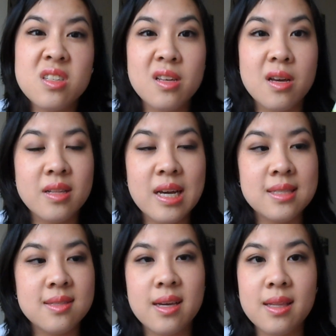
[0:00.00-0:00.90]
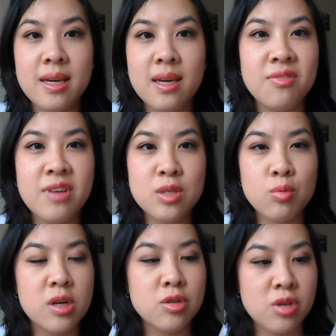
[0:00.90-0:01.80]
It's just a nice daily
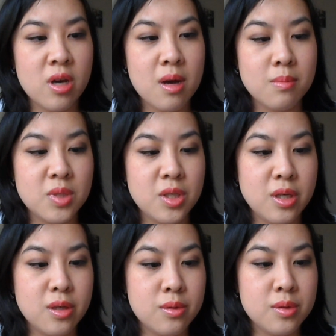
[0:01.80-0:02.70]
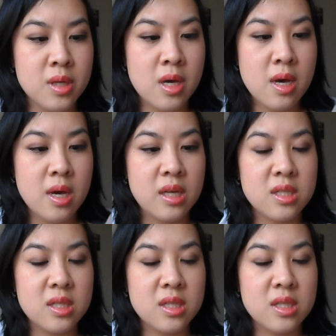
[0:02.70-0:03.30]
face wash to use.